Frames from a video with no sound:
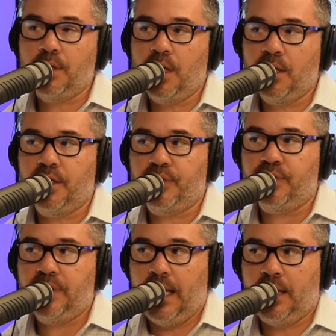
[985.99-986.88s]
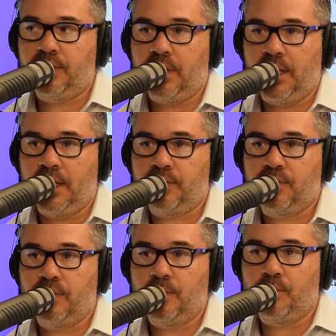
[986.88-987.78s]
long does it take to
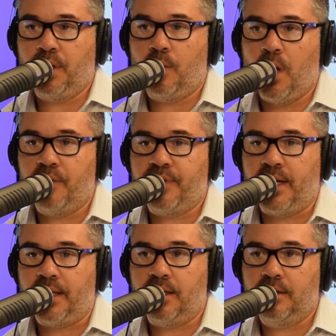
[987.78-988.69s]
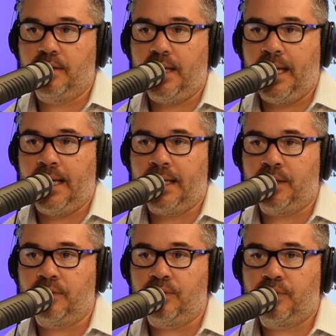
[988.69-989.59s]
get pre-qualified,
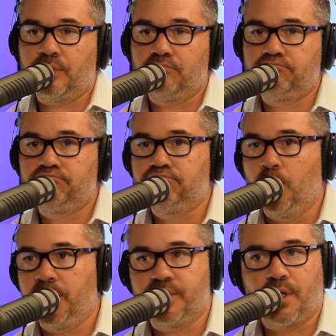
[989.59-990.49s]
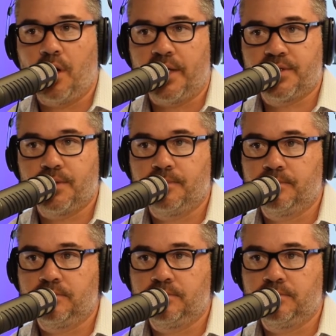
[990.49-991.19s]
and what does it cost?